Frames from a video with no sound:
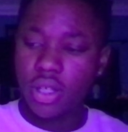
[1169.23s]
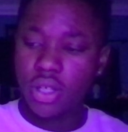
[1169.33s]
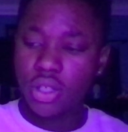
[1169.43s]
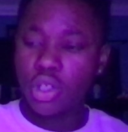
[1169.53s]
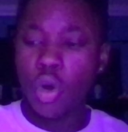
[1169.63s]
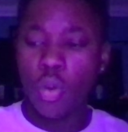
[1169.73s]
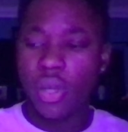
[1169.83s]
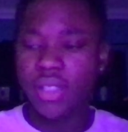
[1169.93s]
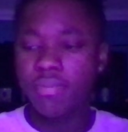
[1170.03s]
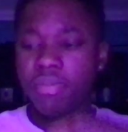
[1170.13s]
so
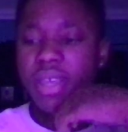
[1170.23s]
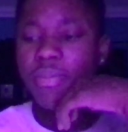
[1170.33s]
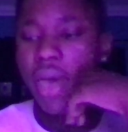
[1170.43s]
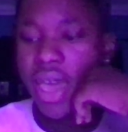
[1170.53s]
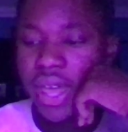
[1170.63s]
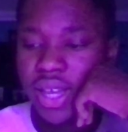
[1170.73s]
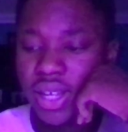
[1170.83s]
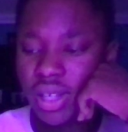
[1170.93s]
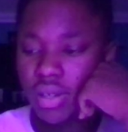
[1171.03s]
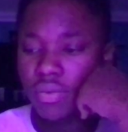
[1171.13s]
is me
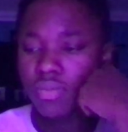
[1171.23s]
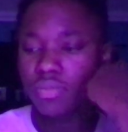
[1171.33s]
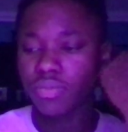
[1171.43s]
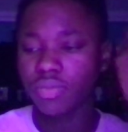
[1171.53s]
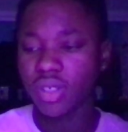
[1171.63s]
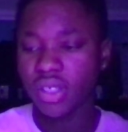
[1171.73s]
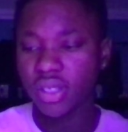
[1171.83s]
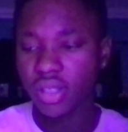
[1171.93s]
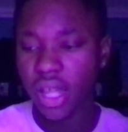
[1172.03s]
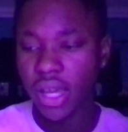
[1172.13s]
paying
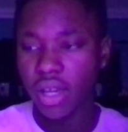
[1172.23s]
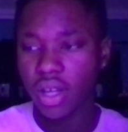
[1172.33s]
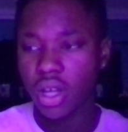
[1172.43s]
like